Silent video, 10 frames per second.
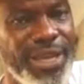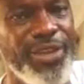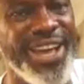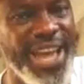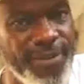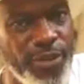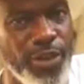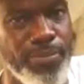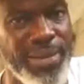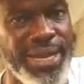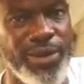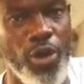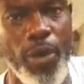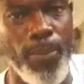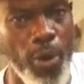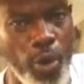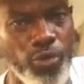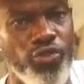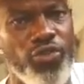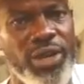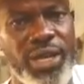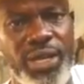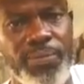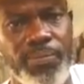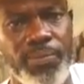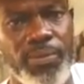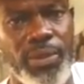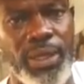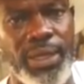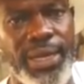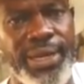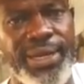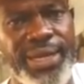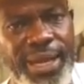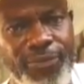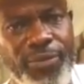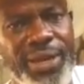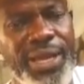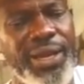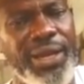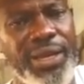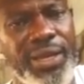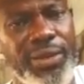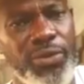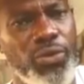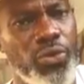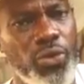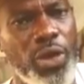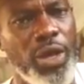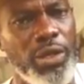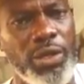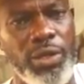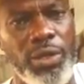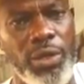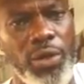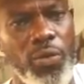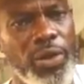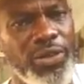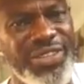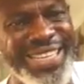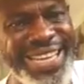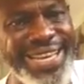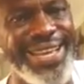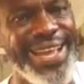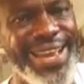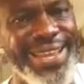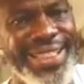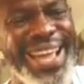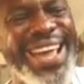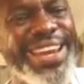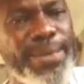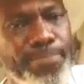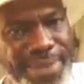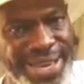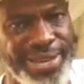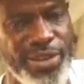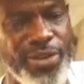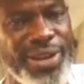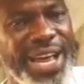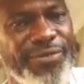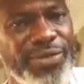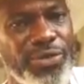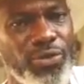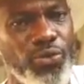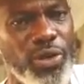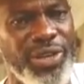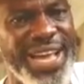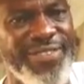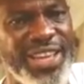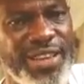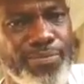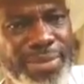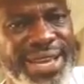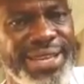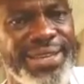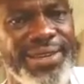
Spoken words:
you have heavy on meat or poultry, then definitely you do not want to eat any meat. You don't want to have any meat,